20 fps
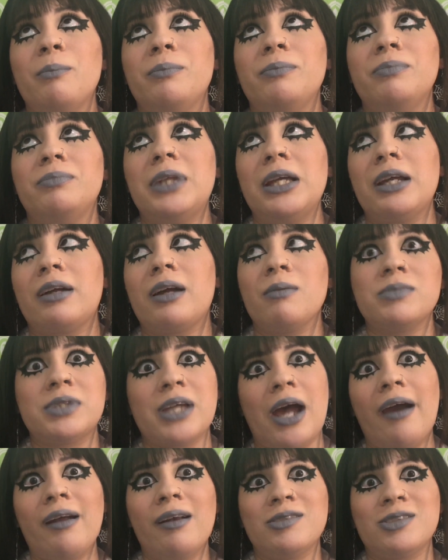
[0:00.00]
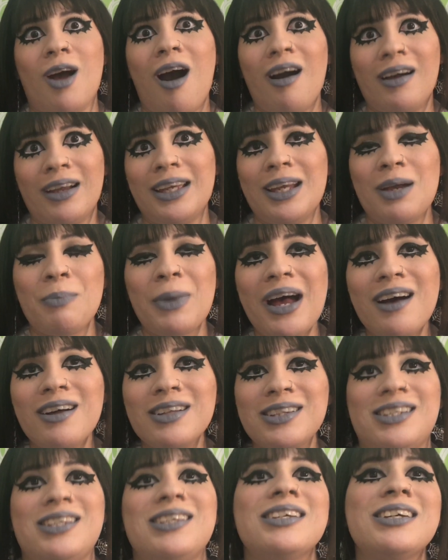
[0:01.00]
think I'm tired of talking
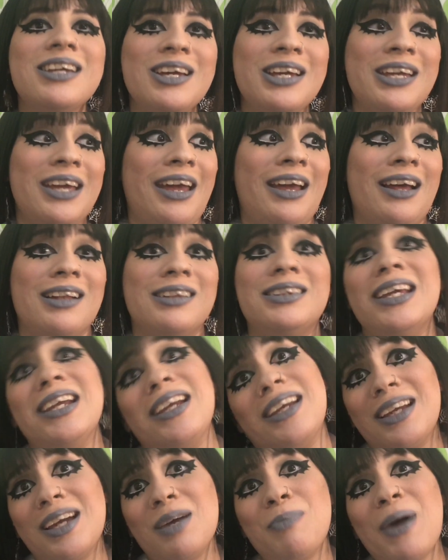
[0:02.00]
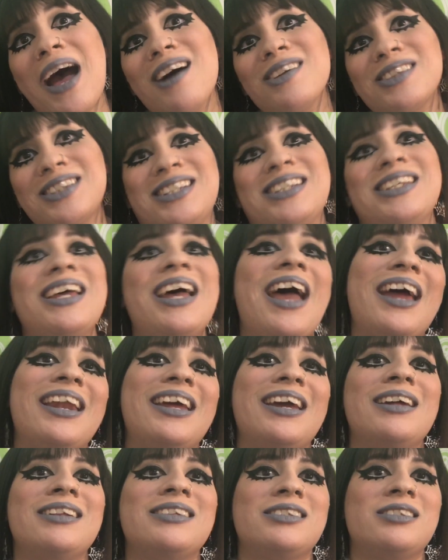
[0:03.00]
about and thinking about, and
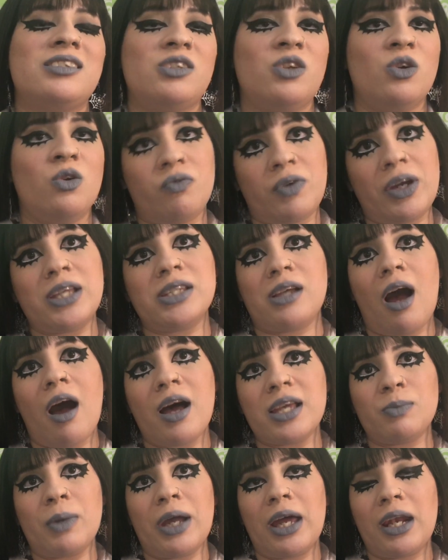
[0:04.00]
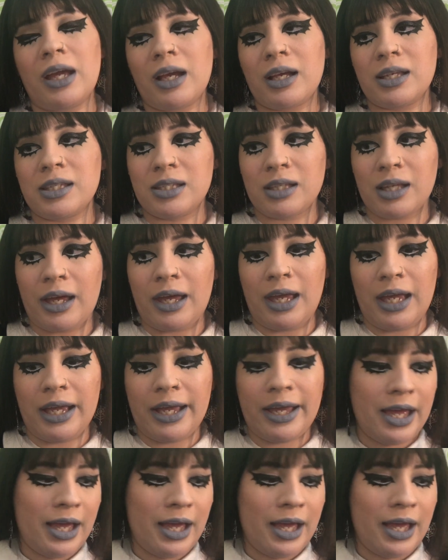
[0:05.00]
it's Too Faced Cosmetics. Like,